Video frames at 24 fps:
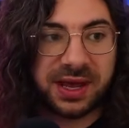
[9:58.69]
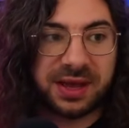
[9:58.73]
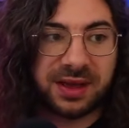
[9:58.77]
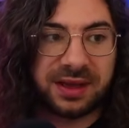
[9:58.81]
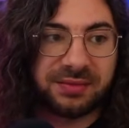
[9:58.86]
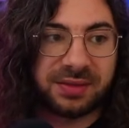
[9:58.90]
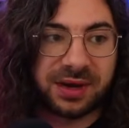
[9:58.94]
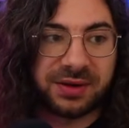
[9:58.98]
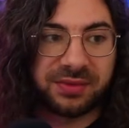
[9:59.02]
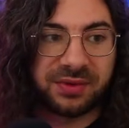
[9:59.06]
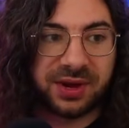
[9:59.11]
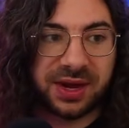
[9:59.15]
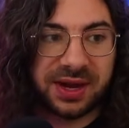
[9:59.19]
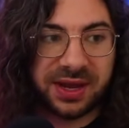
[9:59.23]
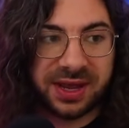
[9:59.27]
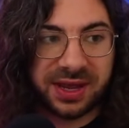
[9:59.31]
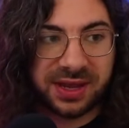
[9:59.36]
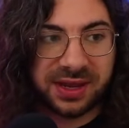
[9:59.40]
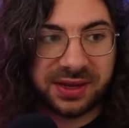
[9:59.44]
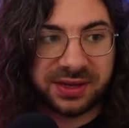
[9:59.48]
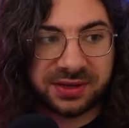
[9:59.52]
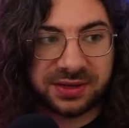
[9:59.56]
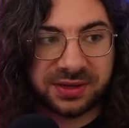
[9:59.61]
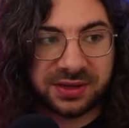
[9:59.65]
and my right
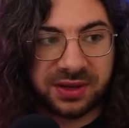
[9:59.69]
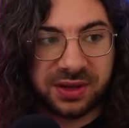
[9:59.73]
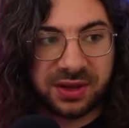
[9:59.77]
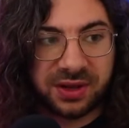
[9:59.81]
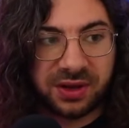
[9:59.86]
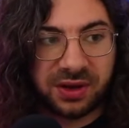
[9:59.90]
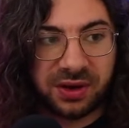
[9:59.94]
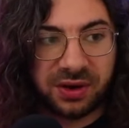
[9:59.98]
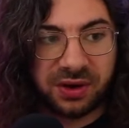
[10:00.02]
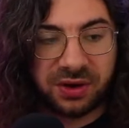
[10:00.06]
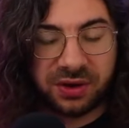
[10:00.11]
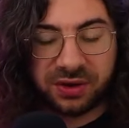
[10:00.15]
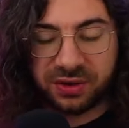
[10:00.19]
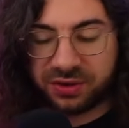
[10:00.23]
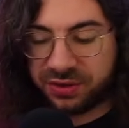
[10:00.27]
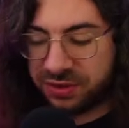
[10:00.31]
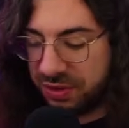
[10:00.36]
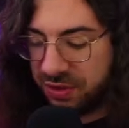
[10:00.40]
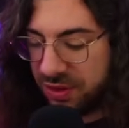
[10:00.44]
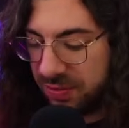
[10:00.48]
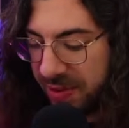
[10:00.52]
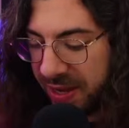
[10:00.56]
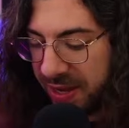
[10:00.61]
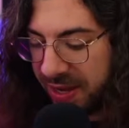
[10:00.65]
hand
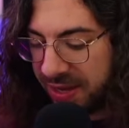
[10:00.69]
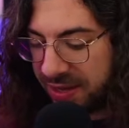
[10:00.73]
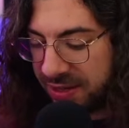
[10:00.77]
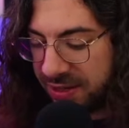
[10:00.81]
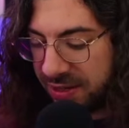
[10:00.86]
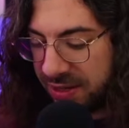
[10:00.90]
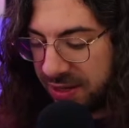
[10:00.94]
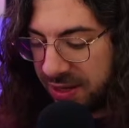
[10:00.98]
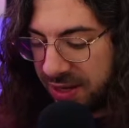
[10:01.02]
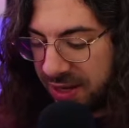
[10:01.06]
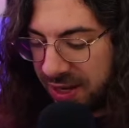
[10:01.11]
on the pad.